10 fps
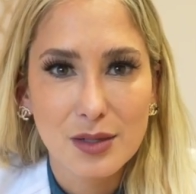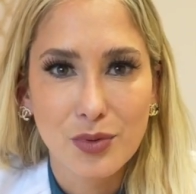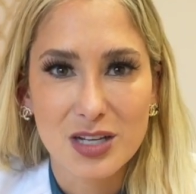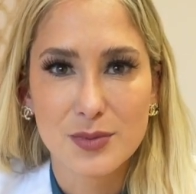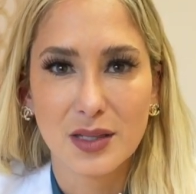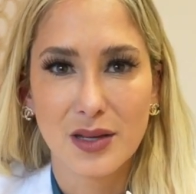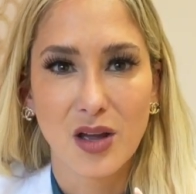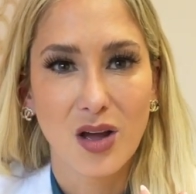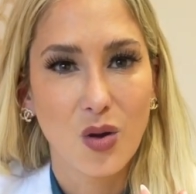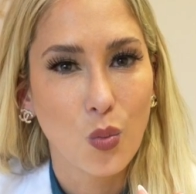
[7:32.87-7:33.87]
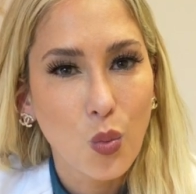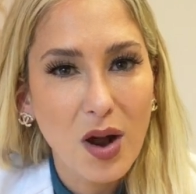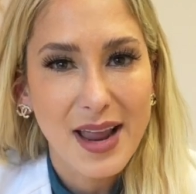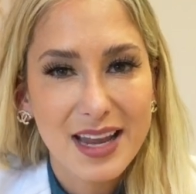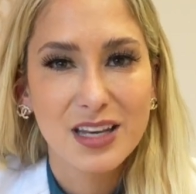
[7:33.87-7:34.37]
approximately
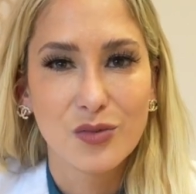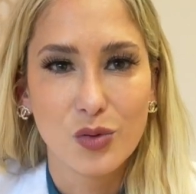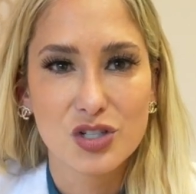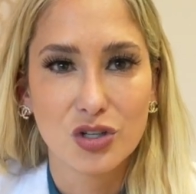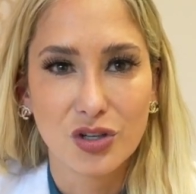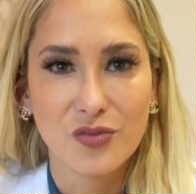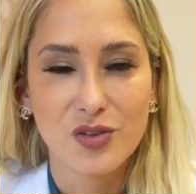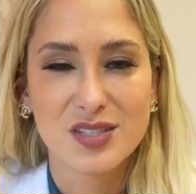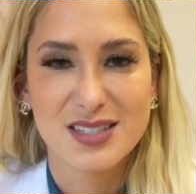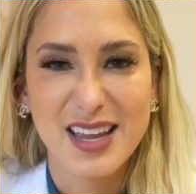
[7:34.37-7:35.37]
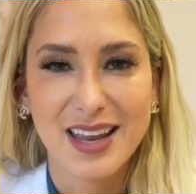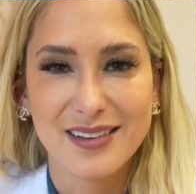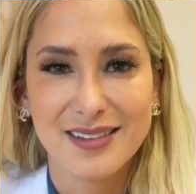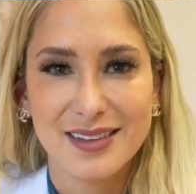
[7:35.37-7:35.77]
180 of which are good for the skin.